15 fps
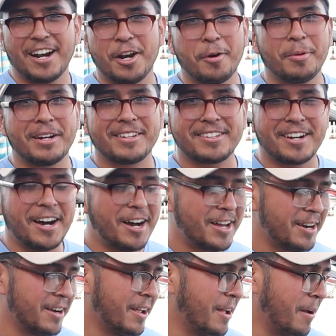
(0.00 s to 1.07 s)
I don't know what it's
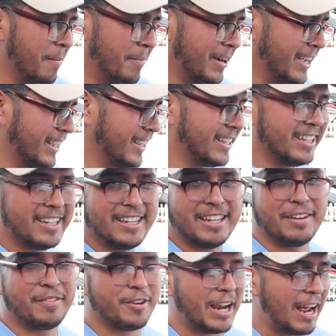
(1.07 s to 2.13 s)
called, but
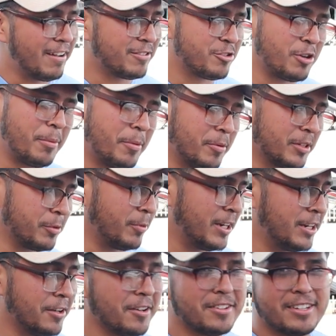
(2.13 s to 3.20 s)
if you have trouble with
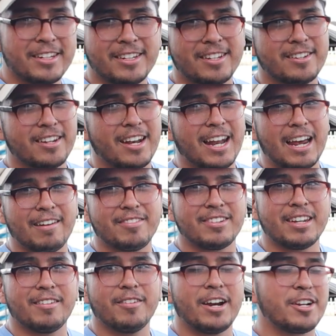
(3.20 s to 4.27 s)
windows, there's a
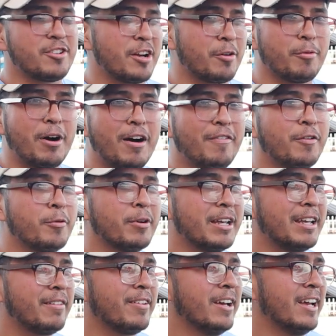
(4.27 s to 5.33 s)
lifesaver. I tried waffle
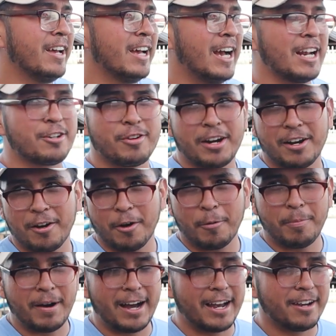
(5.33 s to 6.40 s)
weave, I tried low
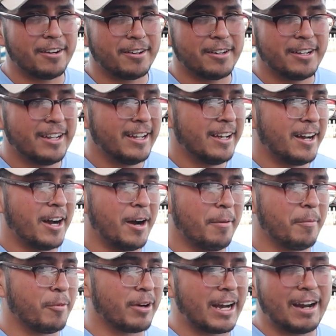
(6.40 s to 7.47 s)
pile,
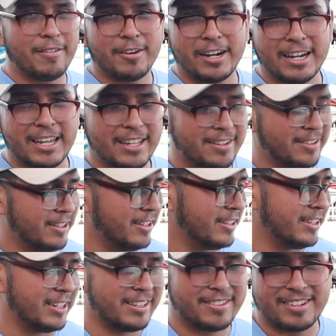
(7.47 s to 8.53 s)
whatever it is,
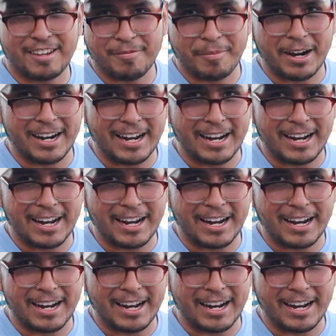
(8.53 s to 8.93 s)
these saved my